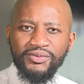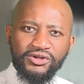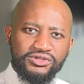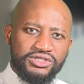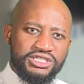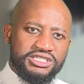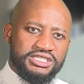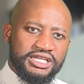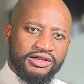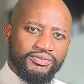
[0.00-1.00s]
but also just
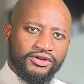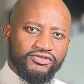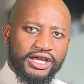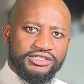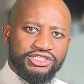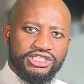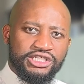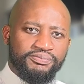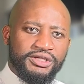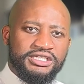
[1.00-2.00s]
seeing a bit of that
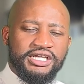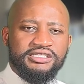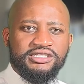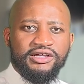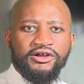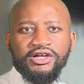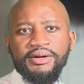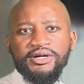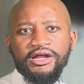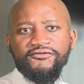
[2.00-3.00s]
GDP data
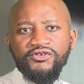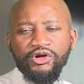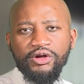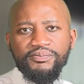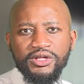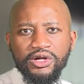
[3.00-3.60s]
coming out of Europe,